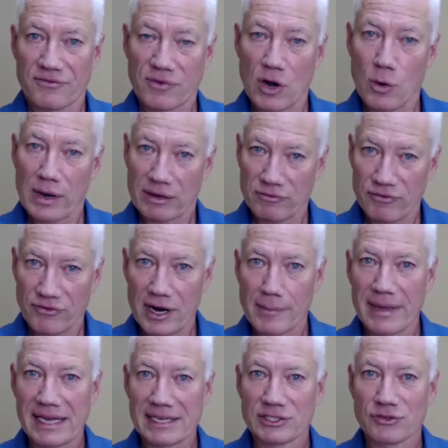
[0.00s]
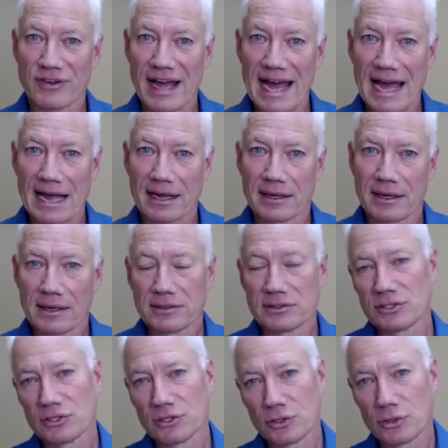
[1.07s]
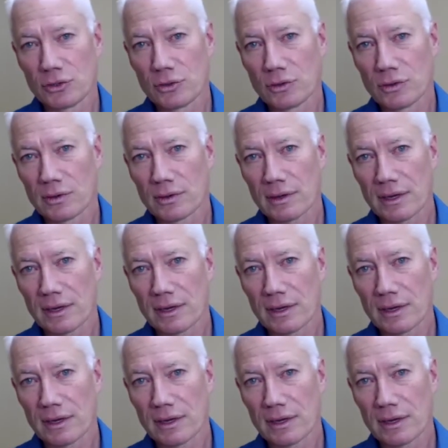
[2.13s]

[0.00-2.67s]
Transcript: going from HVAC to